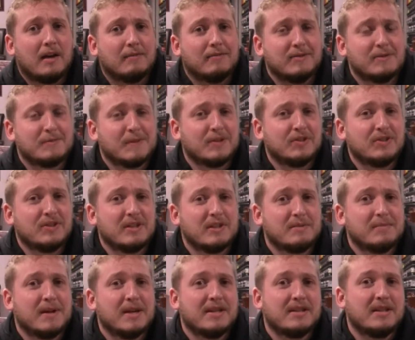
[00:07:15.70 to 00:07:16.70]
especially since
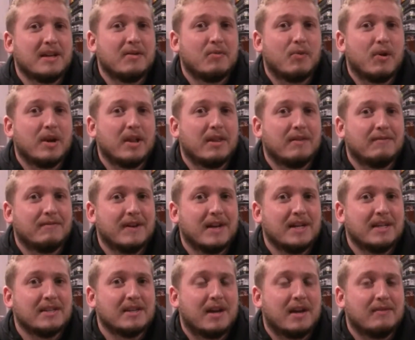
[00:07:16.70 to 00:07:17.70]
Penn State won in the
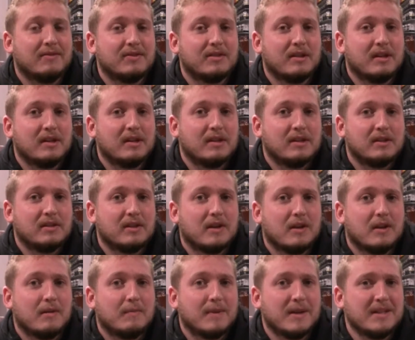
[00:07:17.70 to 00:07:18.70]
face-offs. So
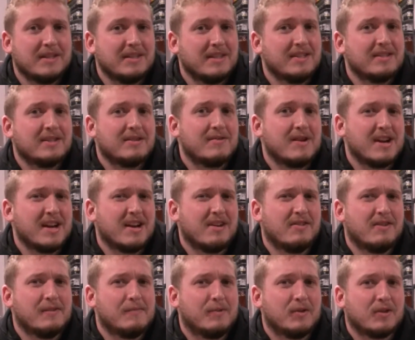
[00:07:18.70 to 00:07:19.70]
Penn State's going to want to get a
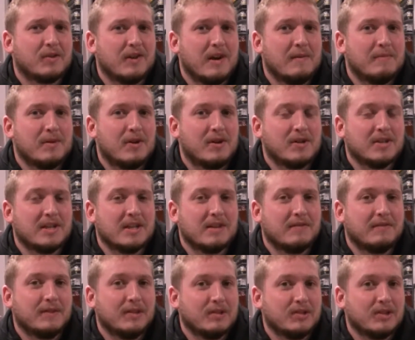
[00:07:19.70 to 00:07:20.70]
little more ground balls in the
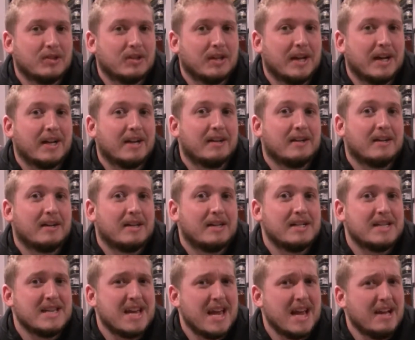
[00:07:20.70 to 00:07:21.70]
future. They got
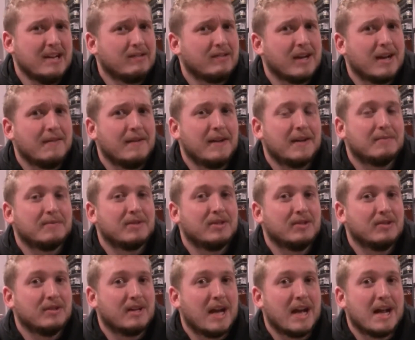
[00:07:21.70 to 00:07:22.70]
Yale coming up
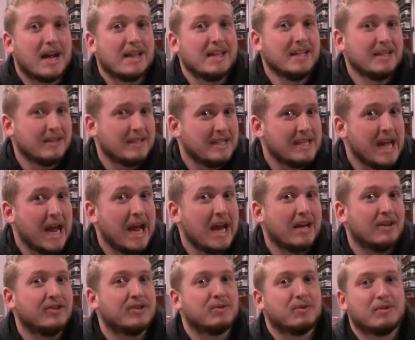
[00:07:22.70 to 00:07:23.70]
soon, and I think
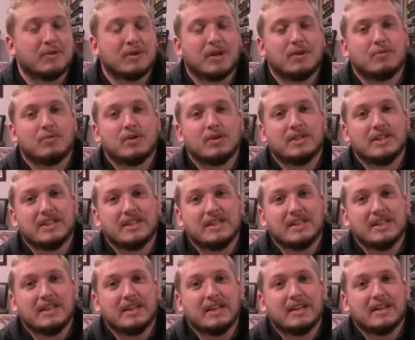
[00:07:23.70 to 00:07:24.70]
Yale is when we're going to really
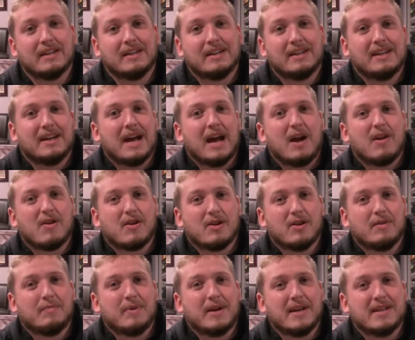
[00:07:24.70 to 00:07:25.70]
see how
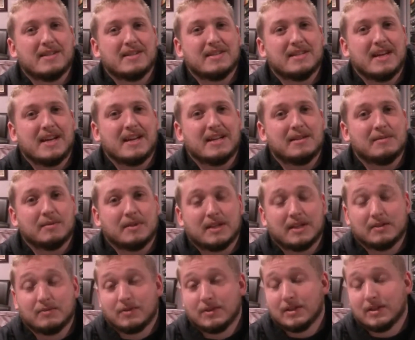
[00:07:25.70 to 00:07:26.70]
good Penn State is. But
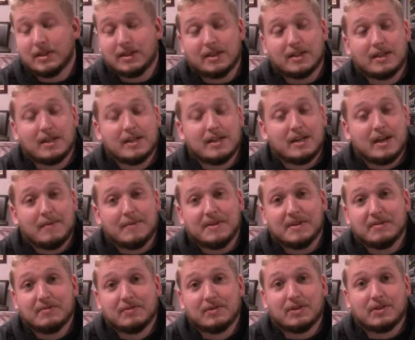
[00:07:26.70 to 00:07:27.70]
this was
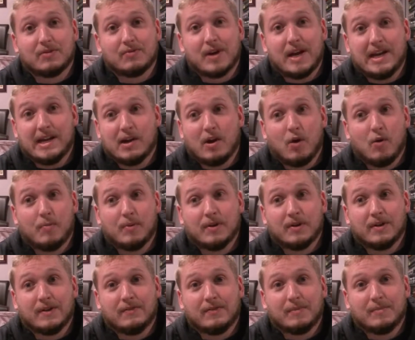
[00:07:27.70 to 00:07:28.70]
a great
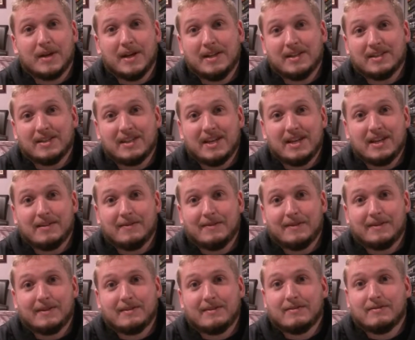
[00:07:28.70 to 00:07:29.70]
opener for Penn State. I
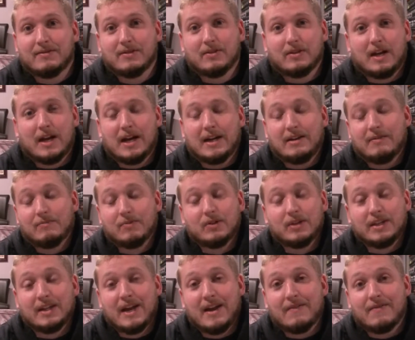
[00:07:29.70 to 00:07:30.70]
mean, I
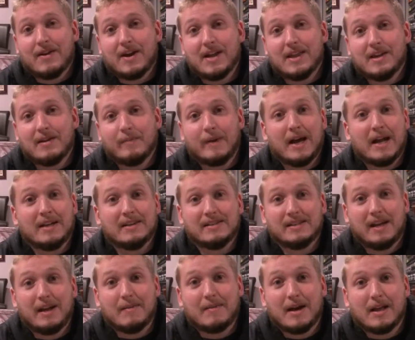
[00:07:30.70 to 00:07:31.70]
really can't find anything bad to
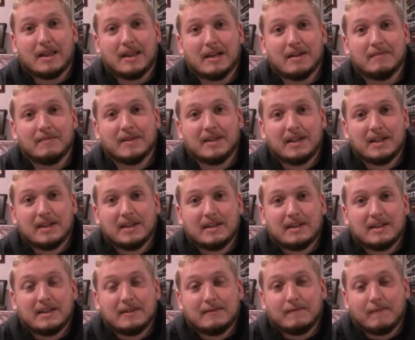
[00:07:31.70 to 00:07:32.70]
say about them.
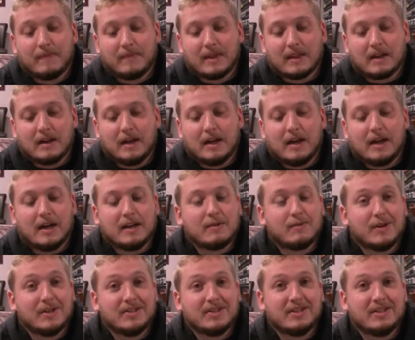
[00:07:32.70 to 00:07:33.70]
I
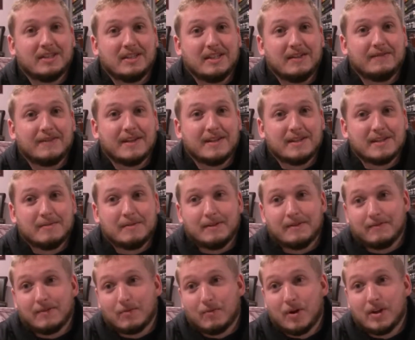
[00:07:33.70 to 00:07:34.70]
question the defense. I mean,
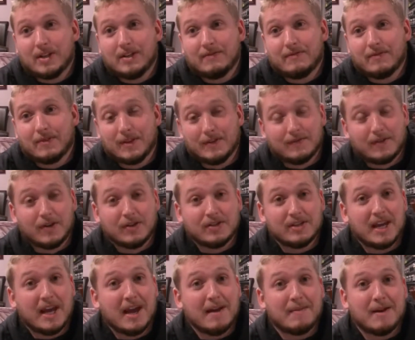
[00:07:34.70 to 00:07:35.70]
for the first
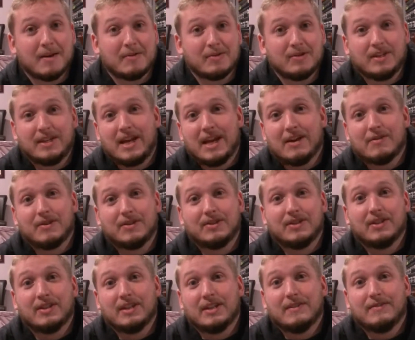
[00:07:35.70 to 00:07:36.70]
game, I really can't
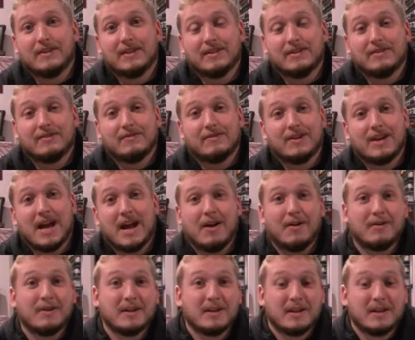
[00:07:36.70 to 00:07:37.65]
question the defense for now.